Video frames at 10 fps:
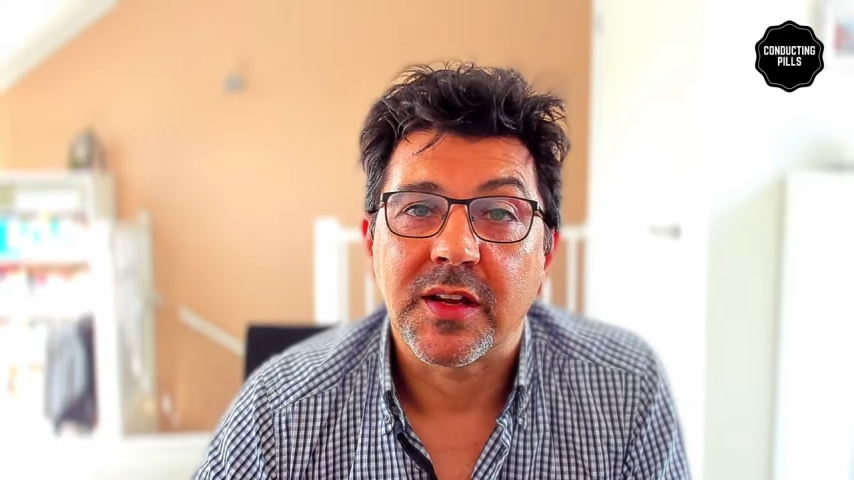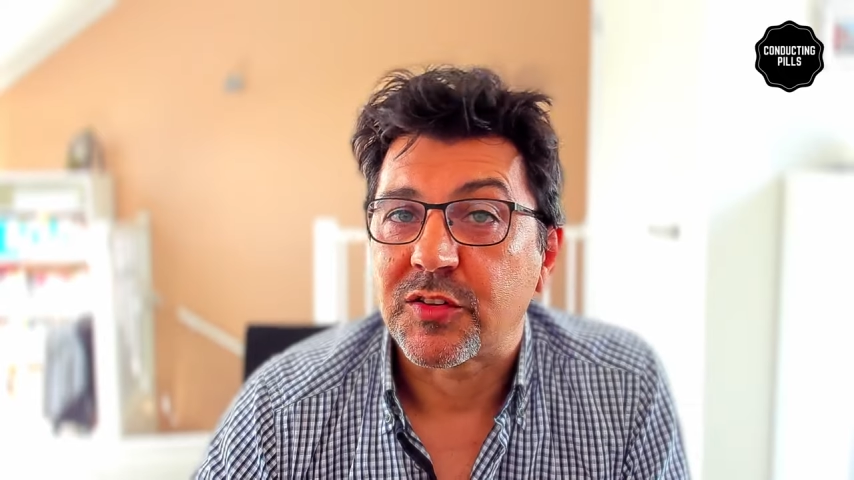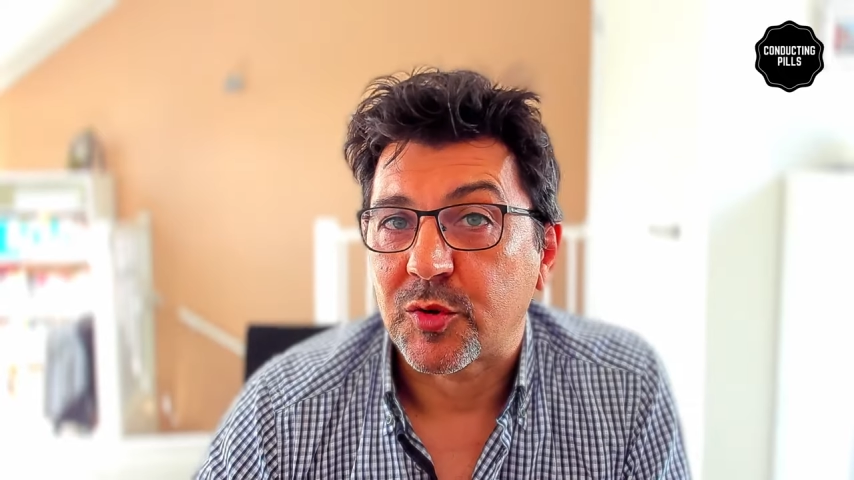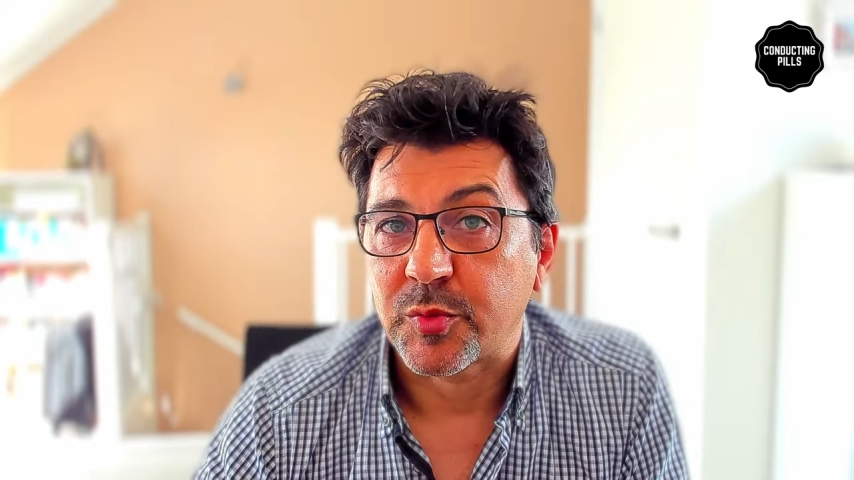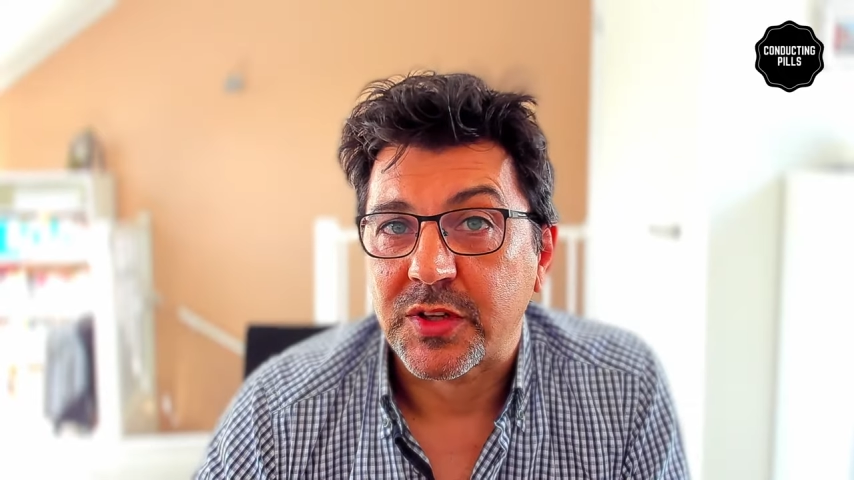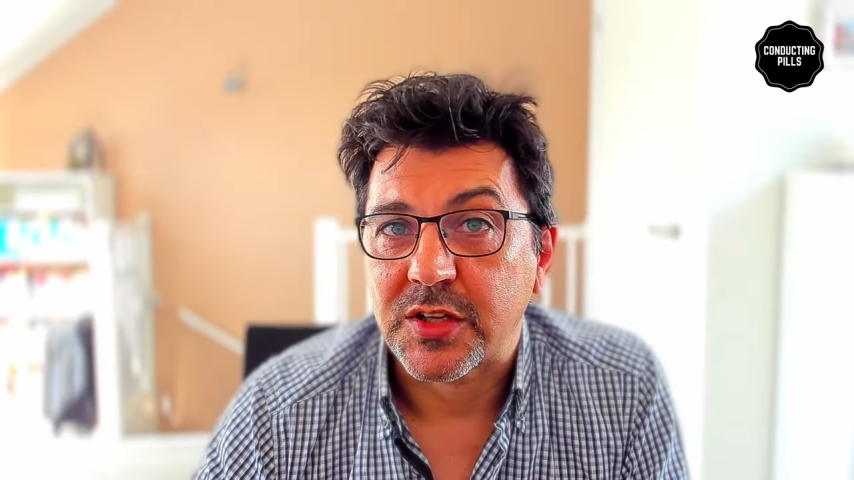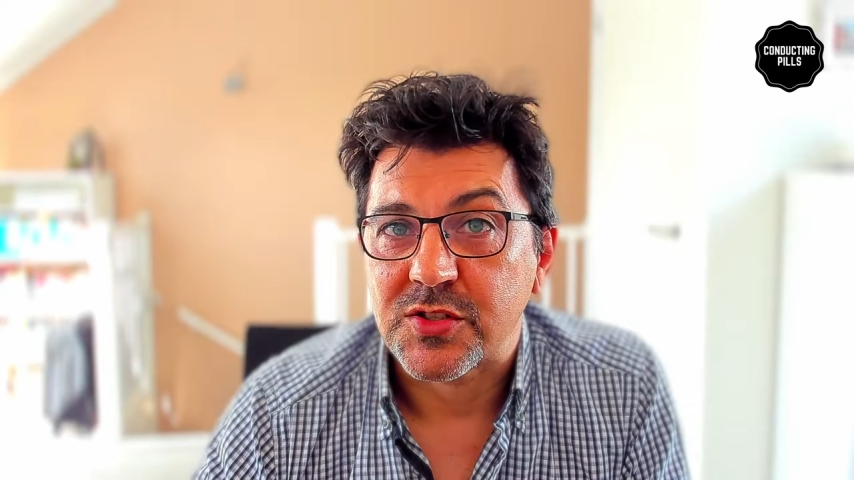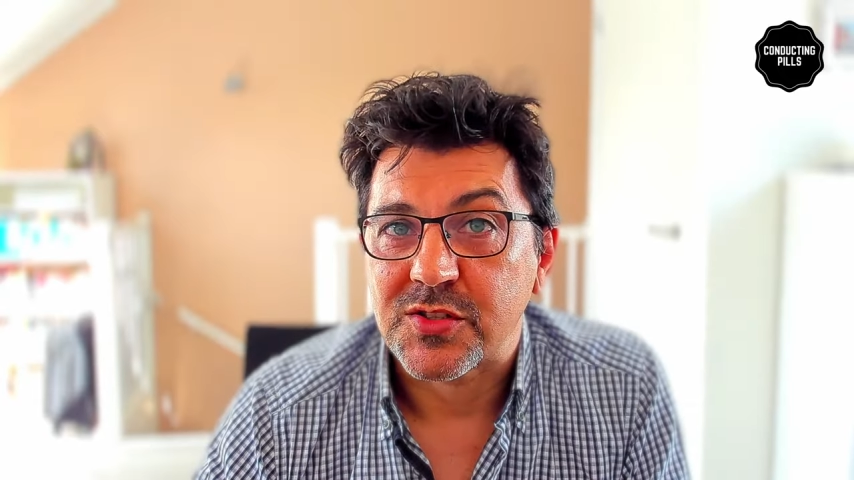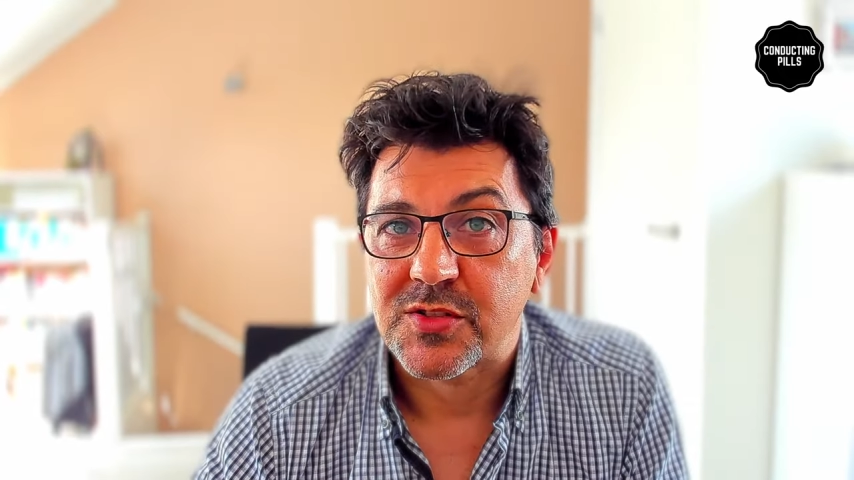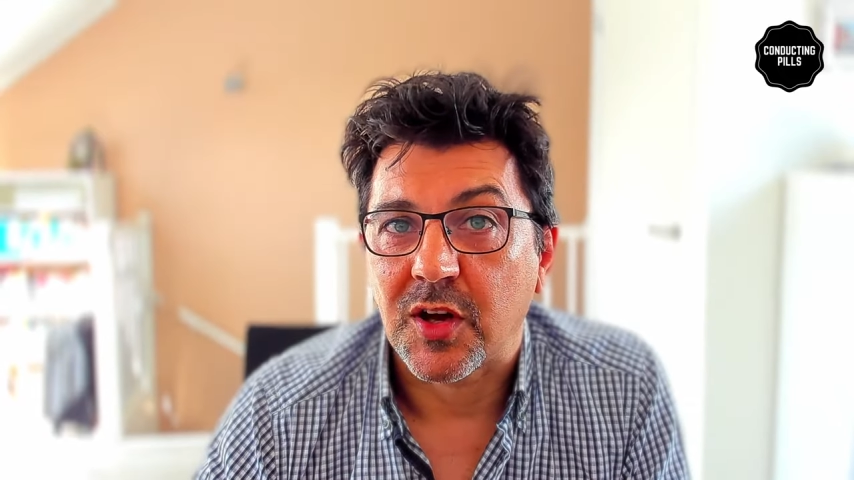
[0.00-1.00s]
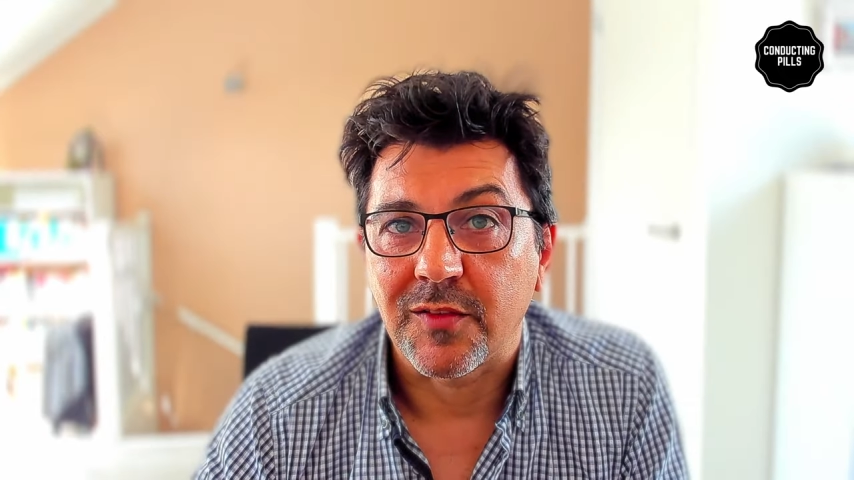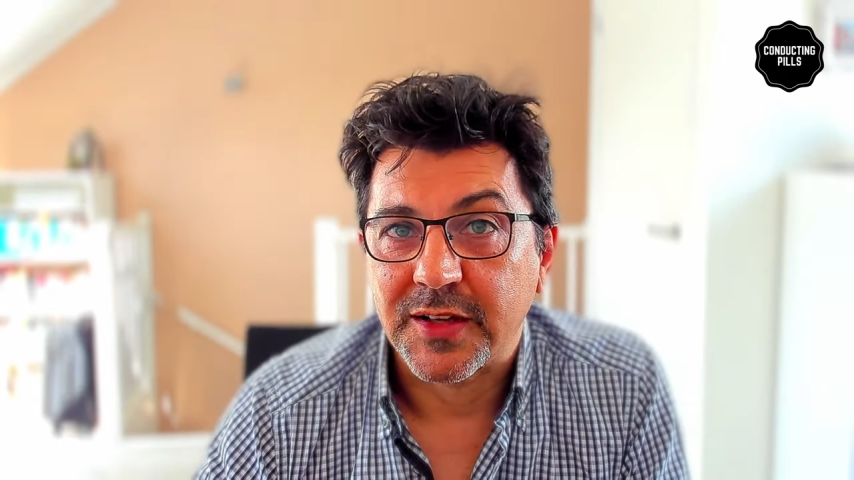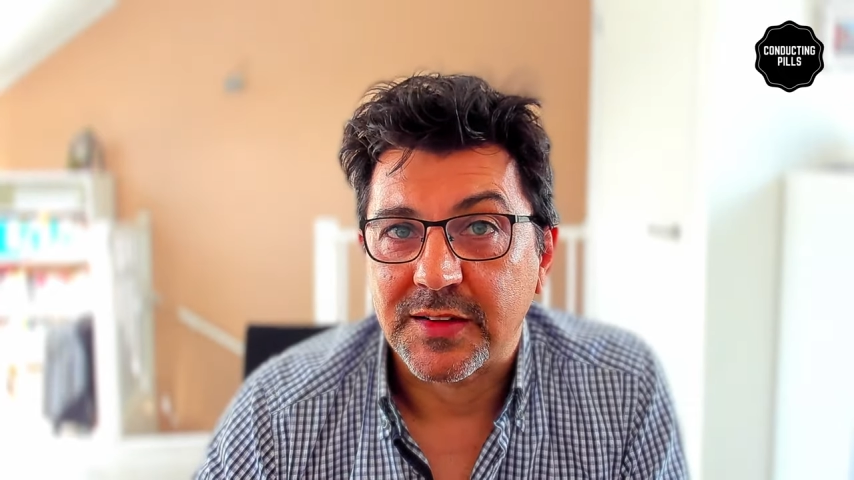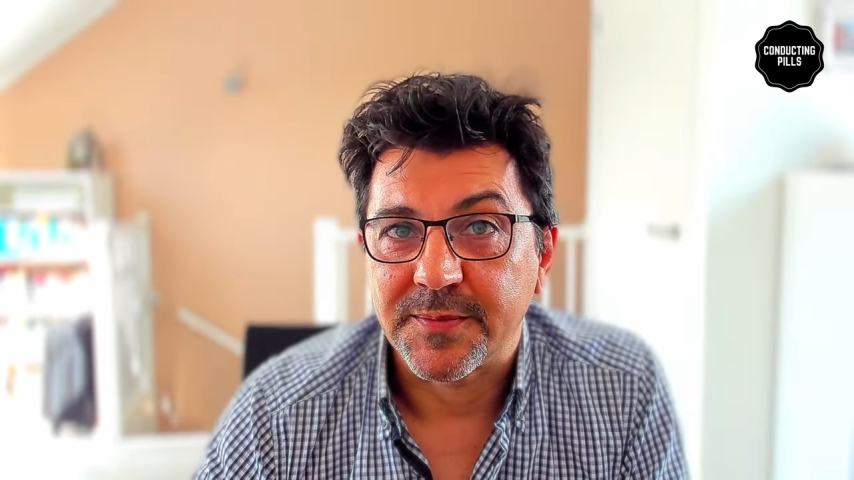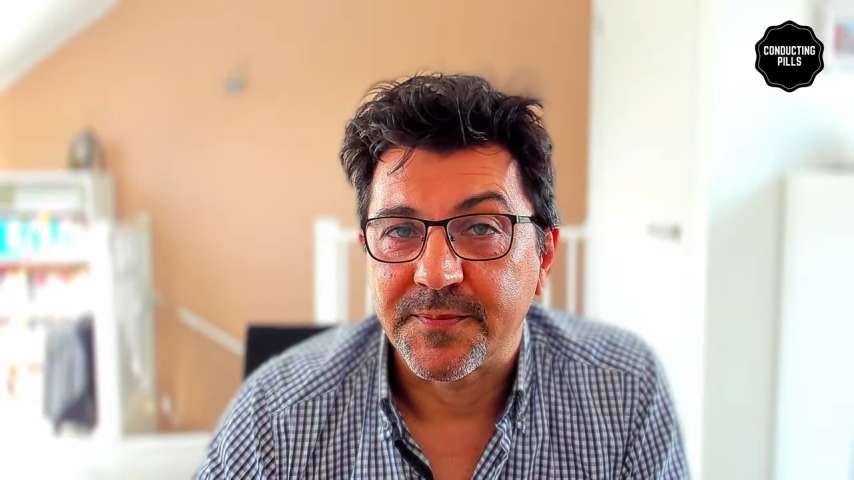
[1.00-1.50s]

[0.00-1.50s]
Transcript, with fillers: interpretations of it.